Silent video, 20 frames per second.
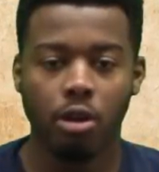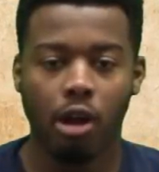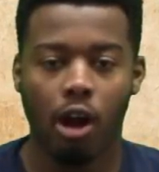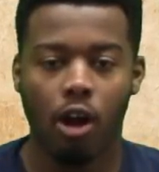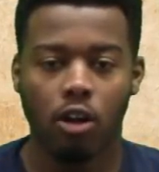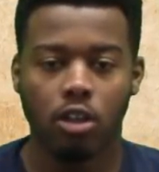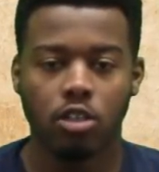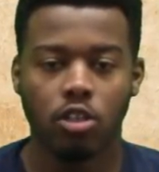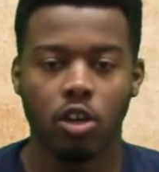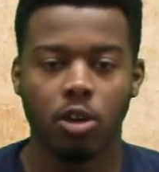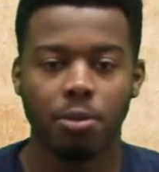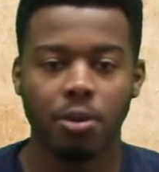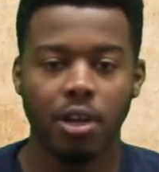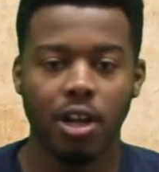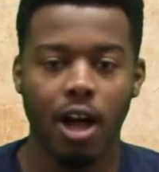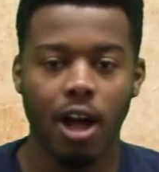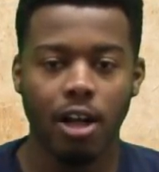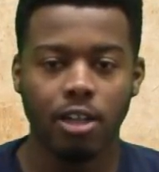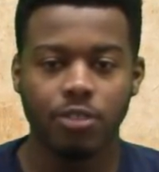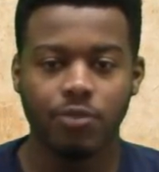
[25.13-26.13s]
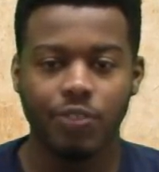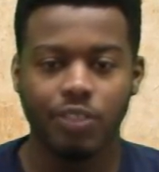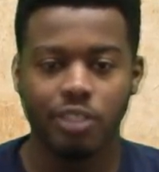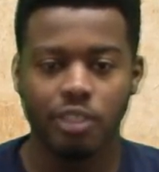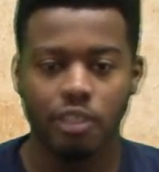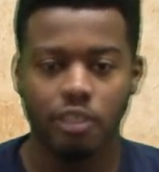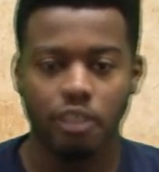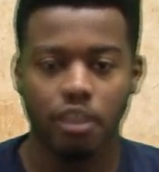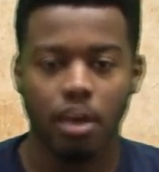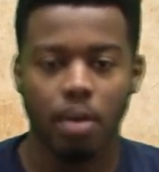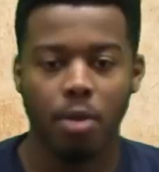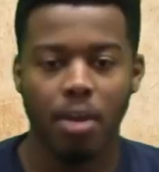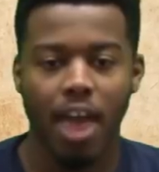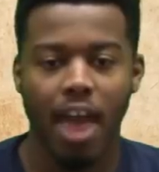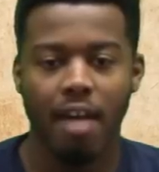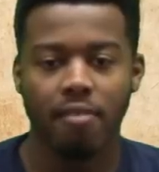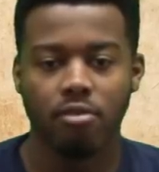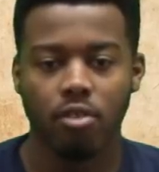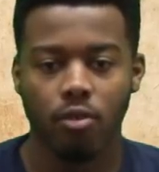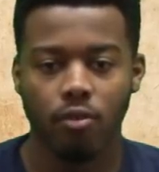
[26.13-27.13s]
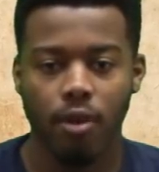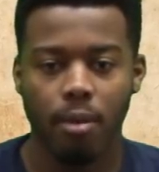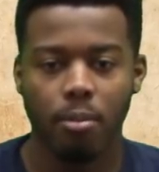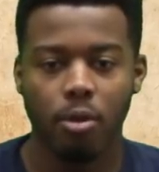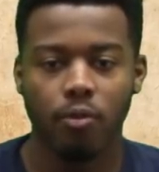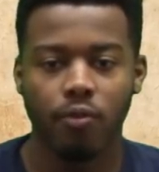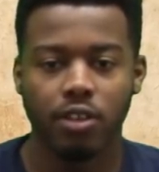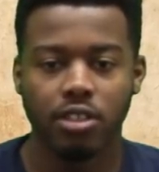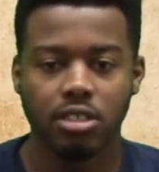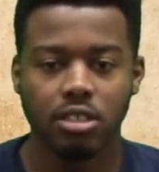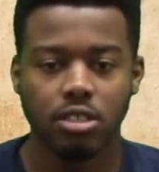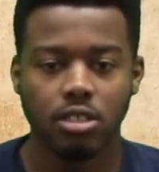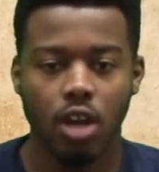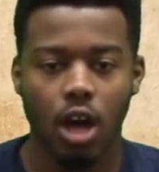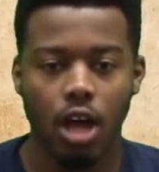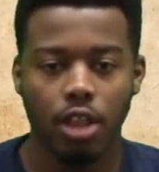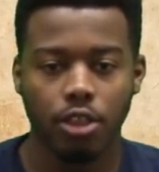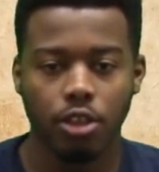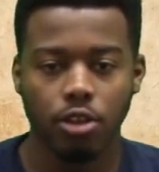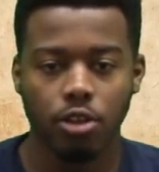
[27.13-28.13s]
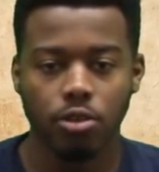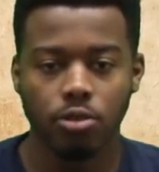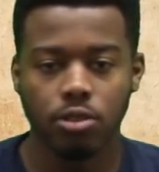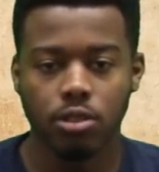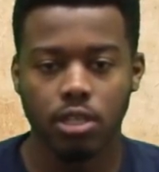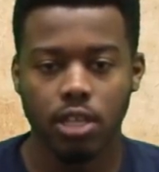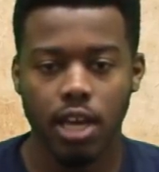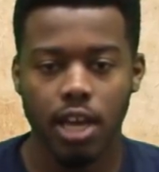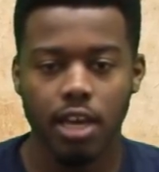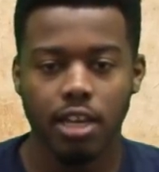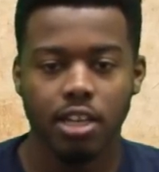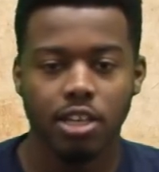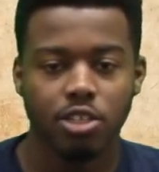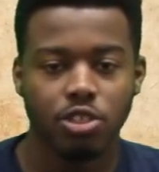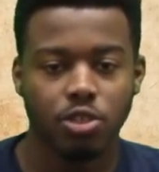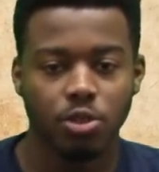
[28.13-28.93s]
our October college visits, but we have November visits on the news today,